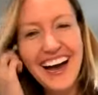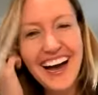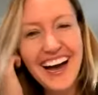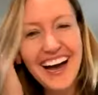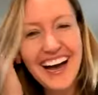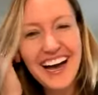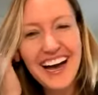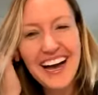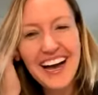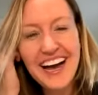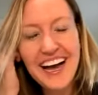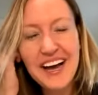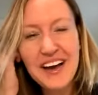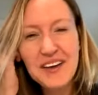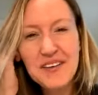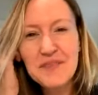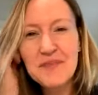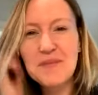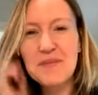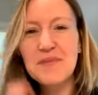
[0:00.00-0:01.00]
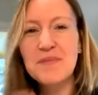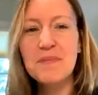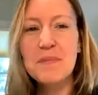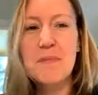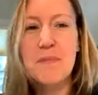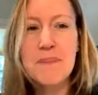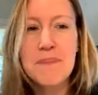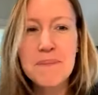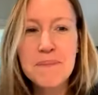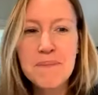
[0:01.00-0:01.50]

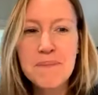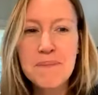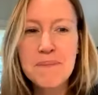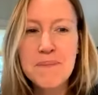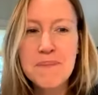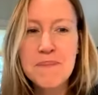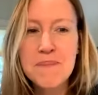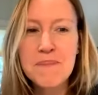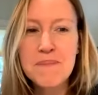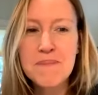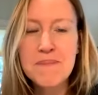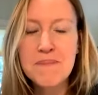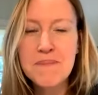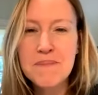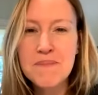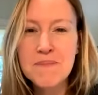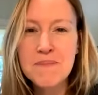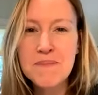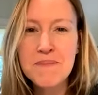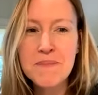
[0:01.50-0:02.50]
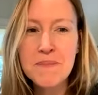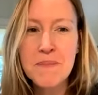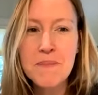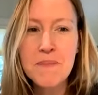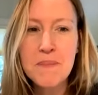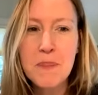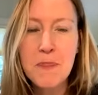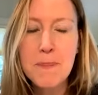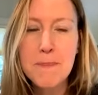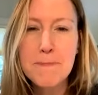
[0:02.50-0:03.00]

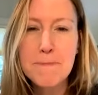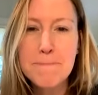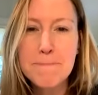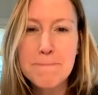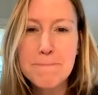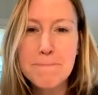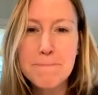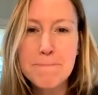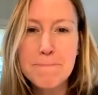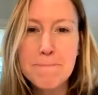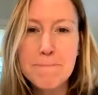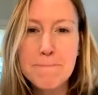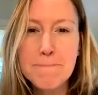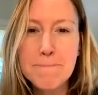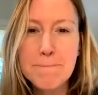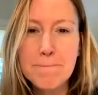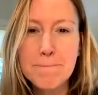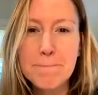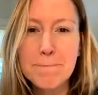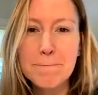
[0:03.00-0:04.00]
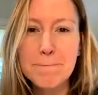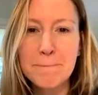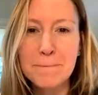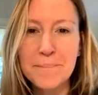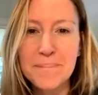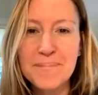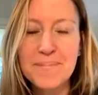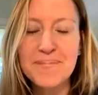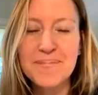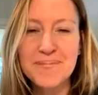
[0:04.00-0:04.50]

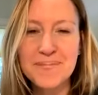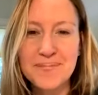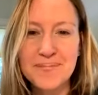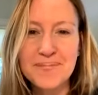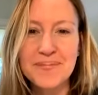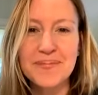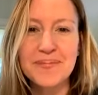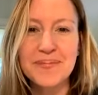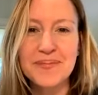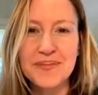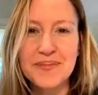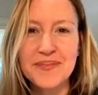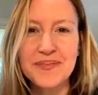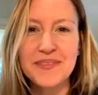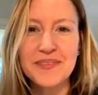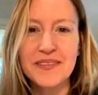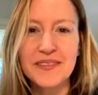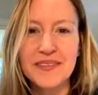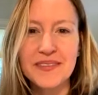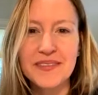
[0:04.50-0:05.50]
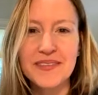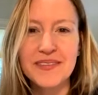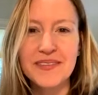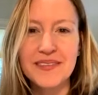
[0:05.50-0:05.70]
No words are spoken by the person on screen.